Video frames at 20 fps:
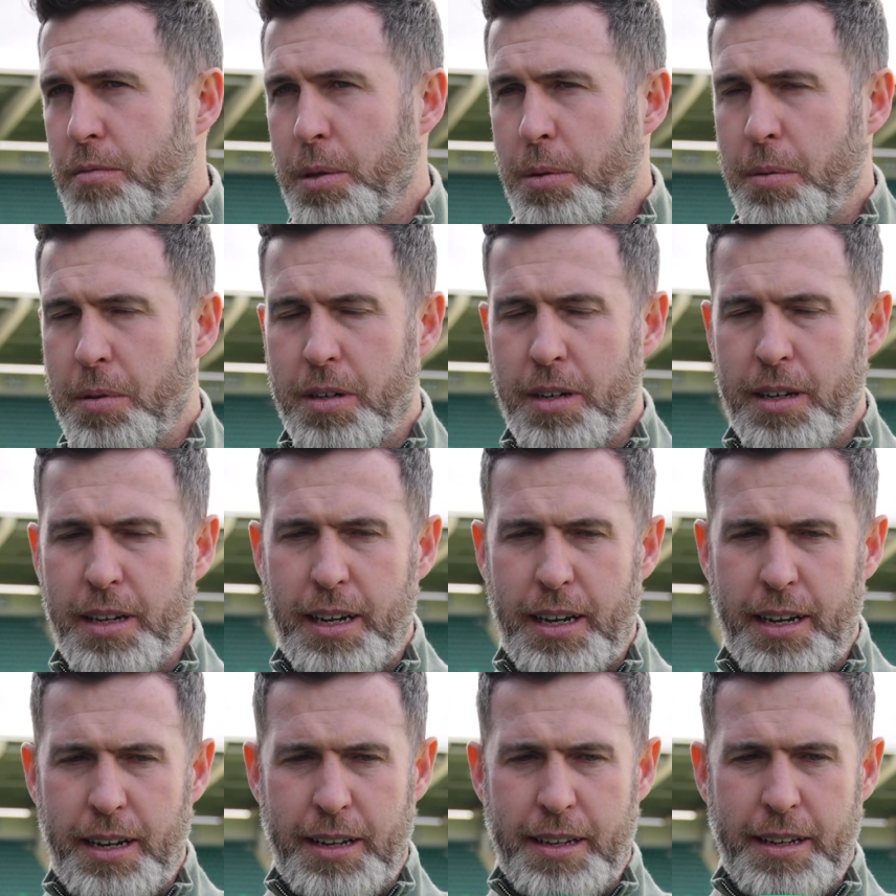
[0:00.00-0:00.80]
We
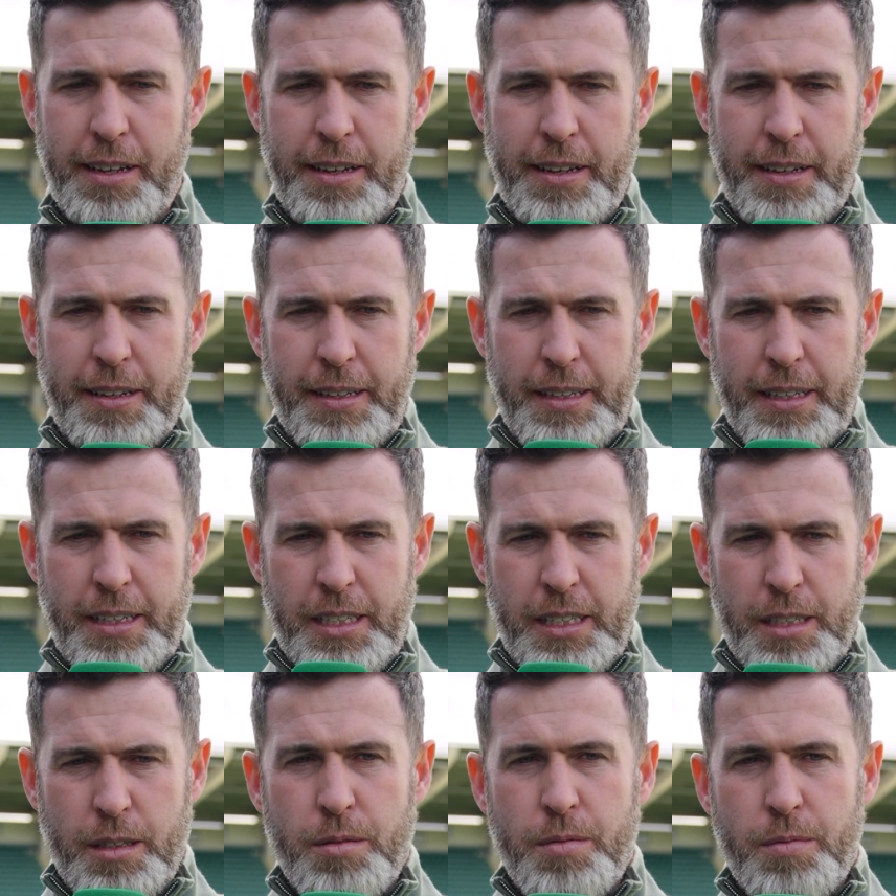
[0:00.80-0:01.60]

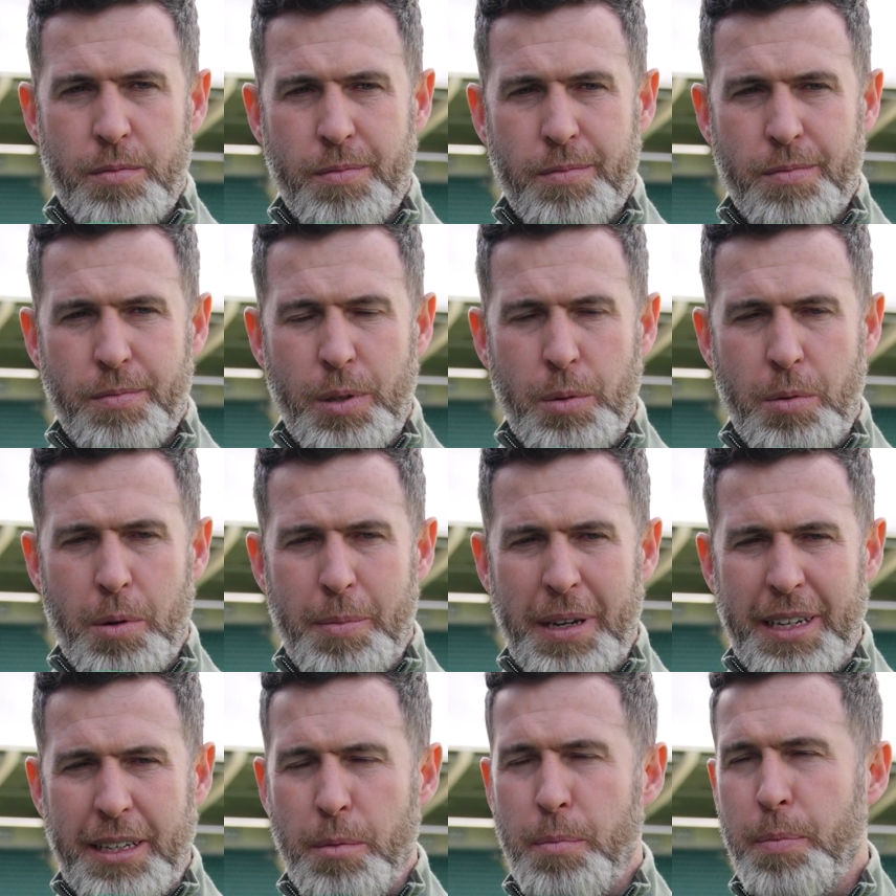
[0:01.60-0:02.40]
were
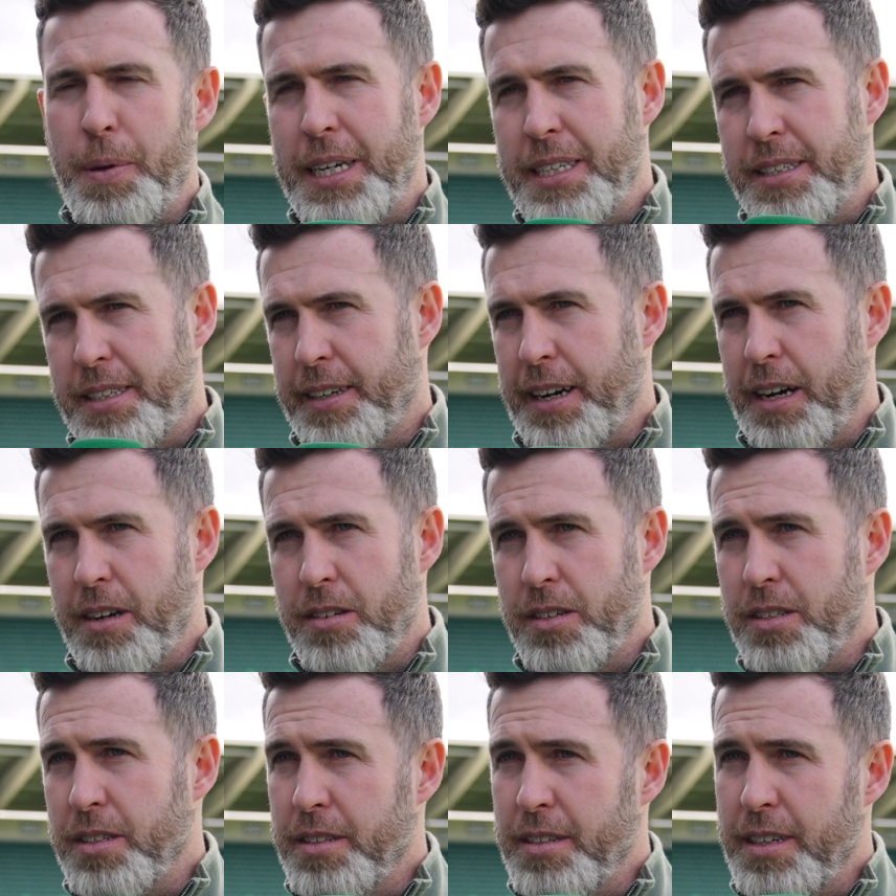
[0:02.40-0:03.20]
making basic
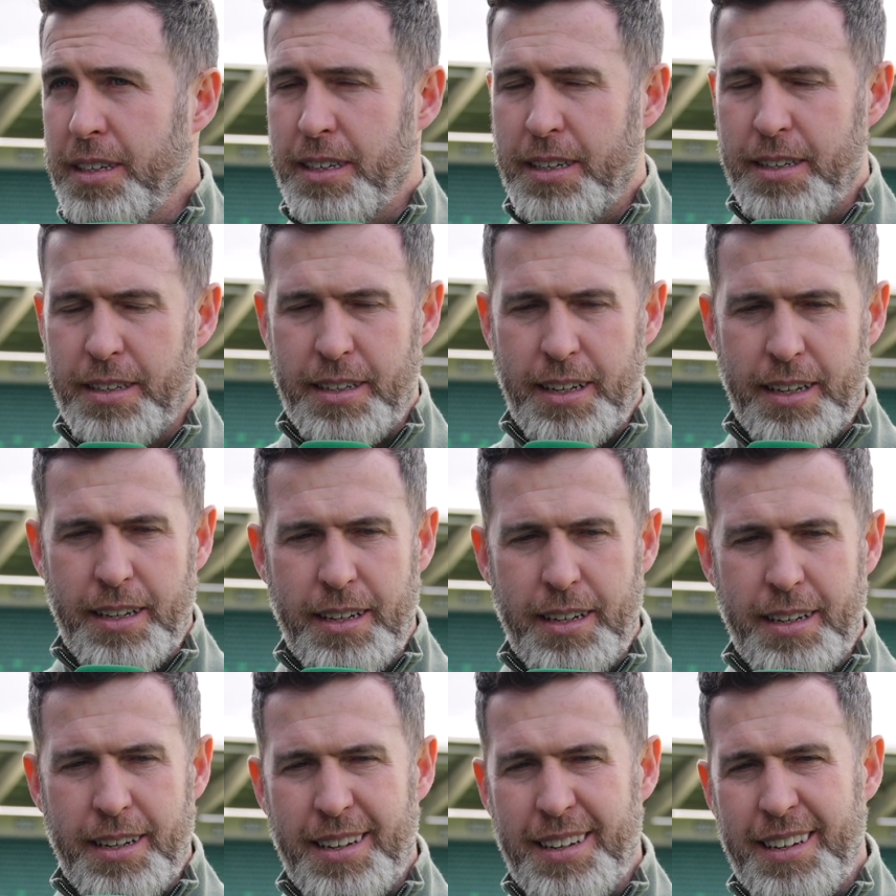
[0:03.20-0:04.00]
errors and
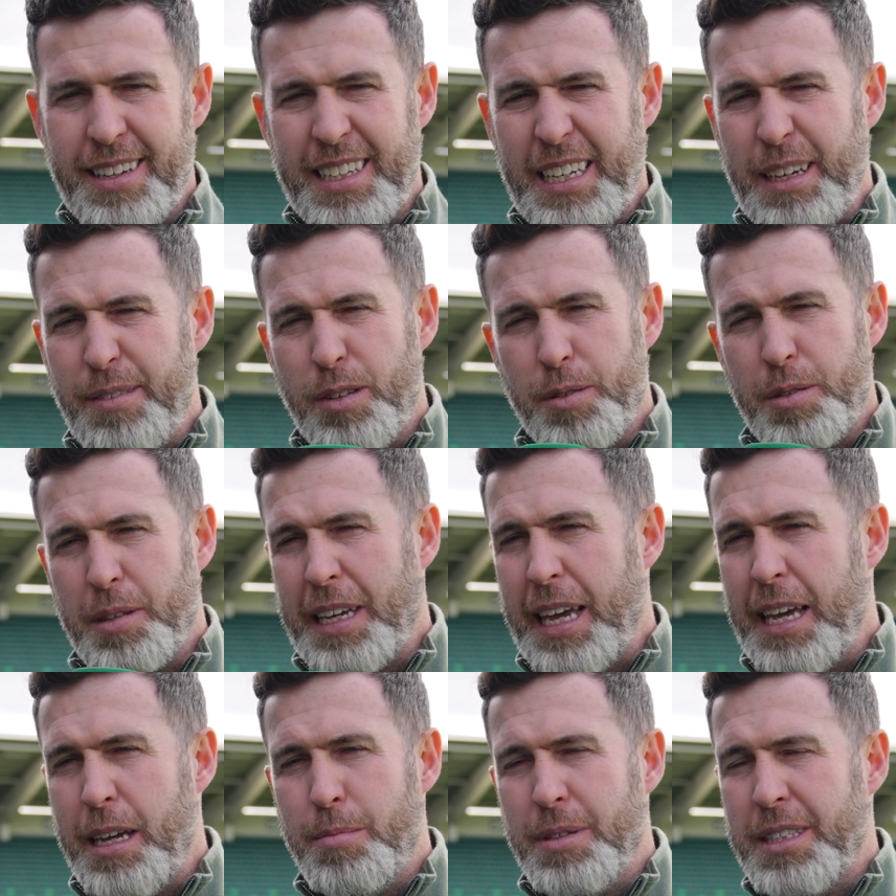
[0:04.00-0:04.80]
giving up the
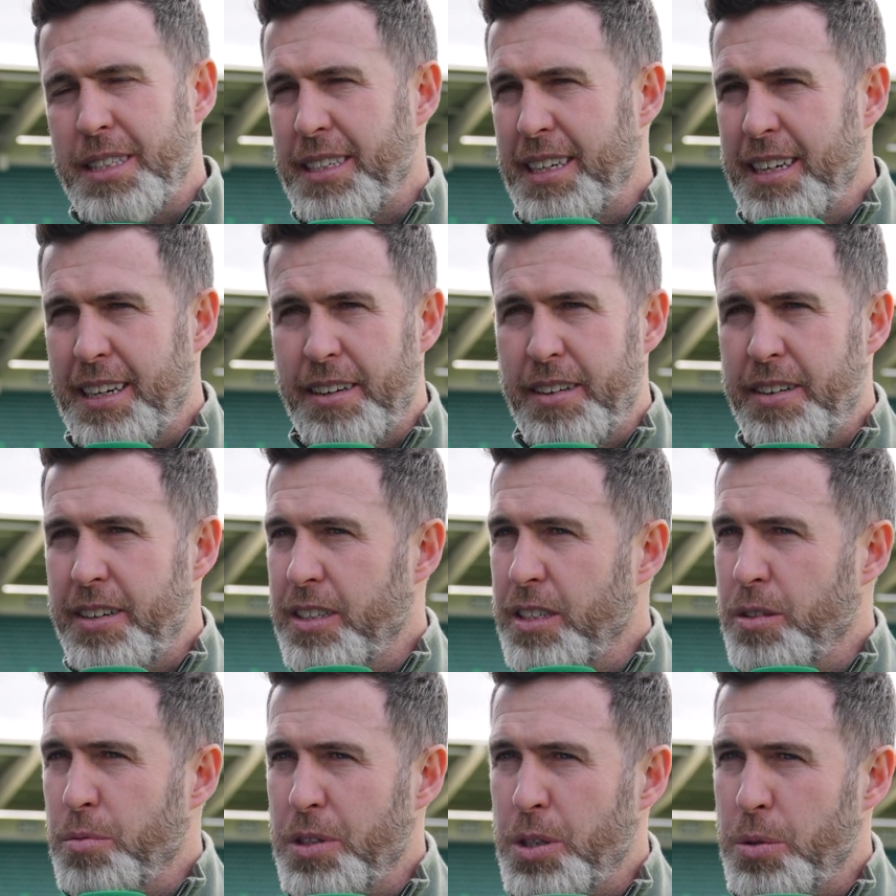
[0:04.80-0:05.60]
game in silly
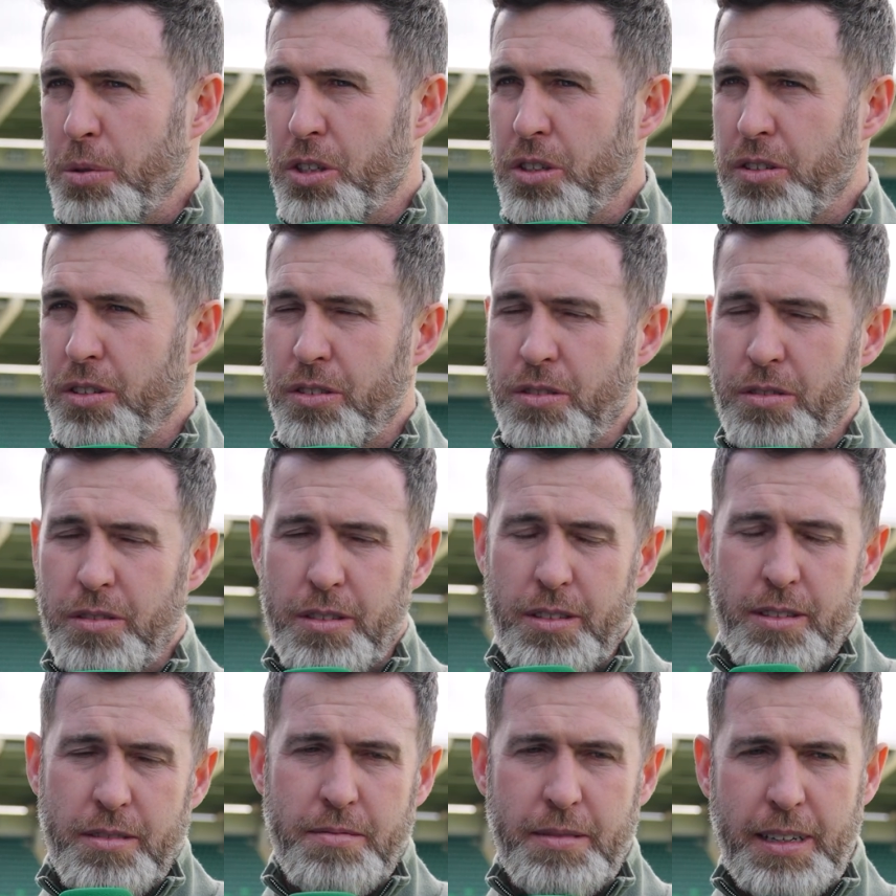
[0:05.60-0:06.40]
areas, which we shouldn't have
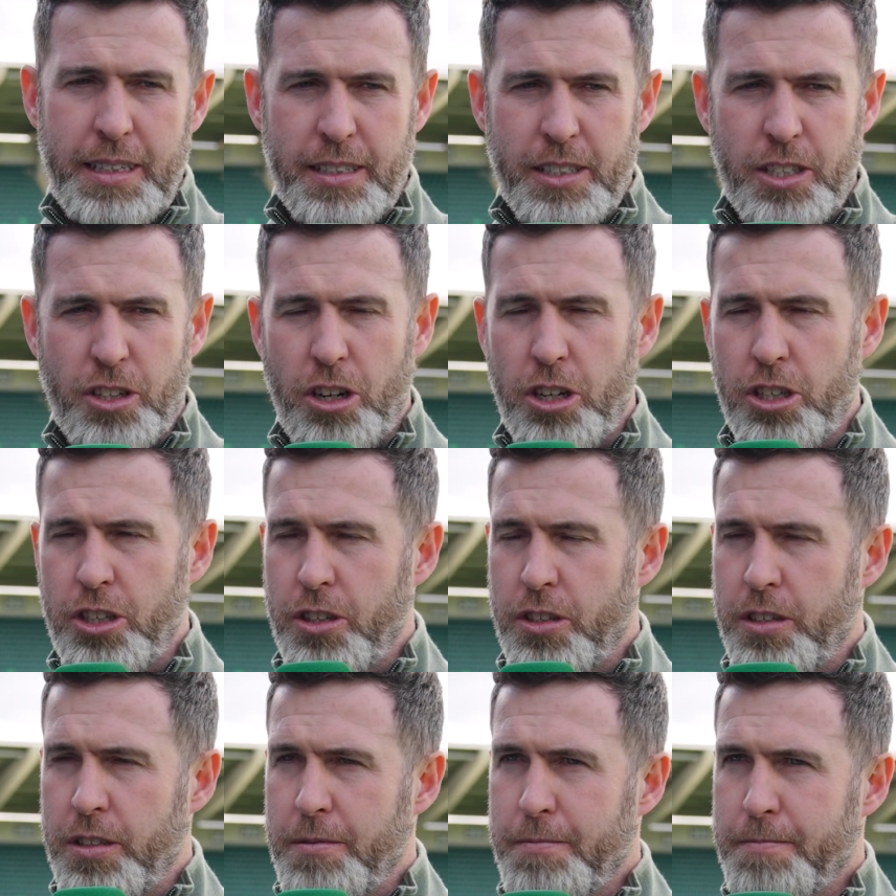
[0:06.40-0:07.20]
done, and it's cost
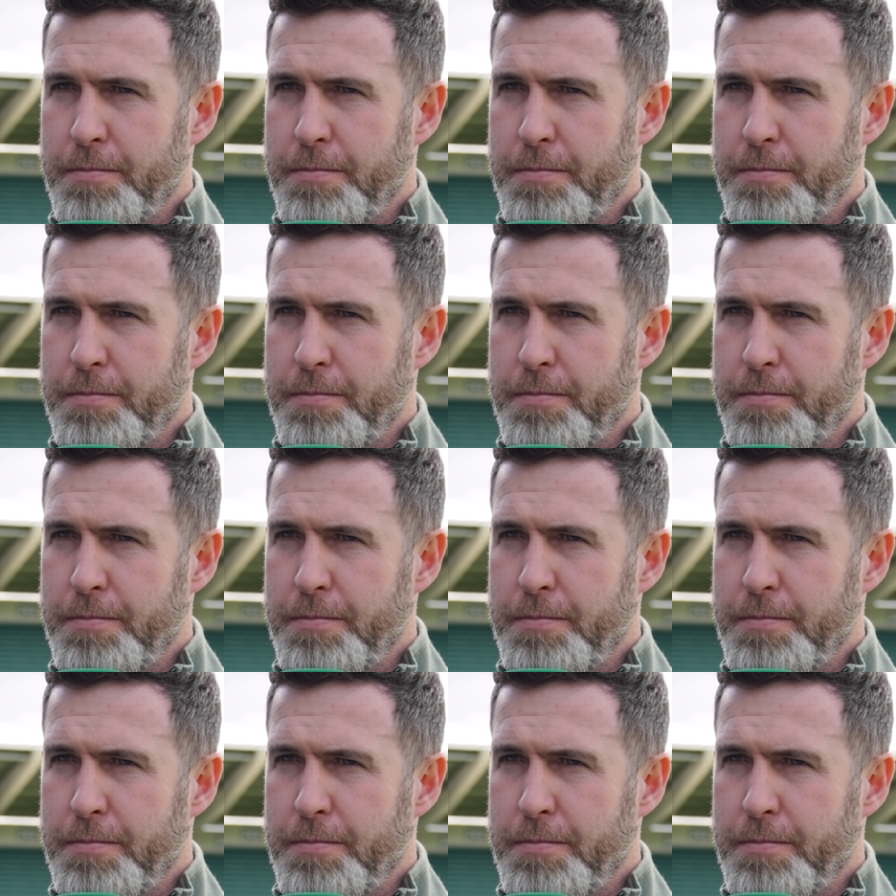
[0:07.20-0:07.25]
us.